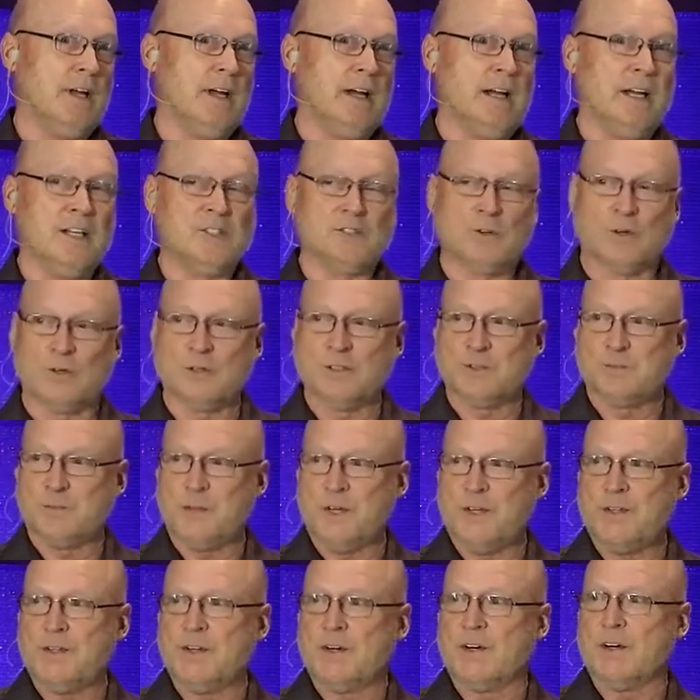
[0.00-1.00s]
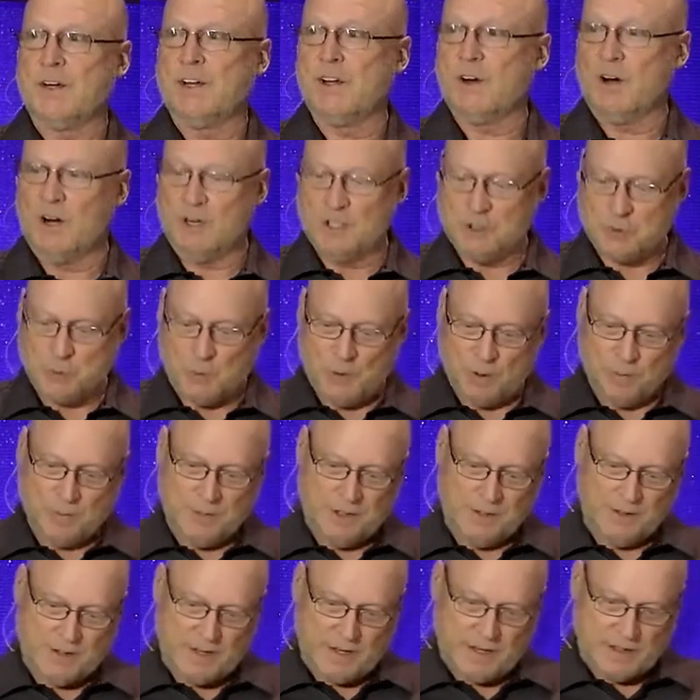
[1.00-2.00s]
He's always been there and He always will
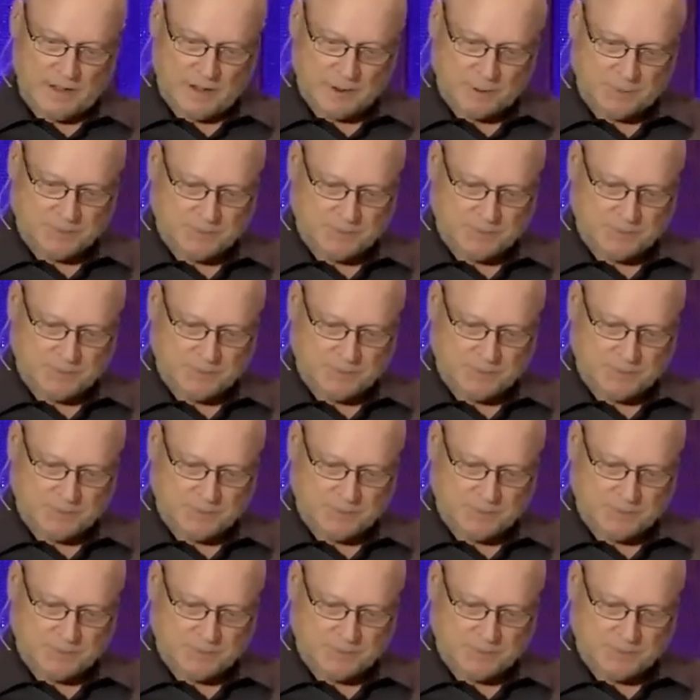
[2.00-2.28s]
be there.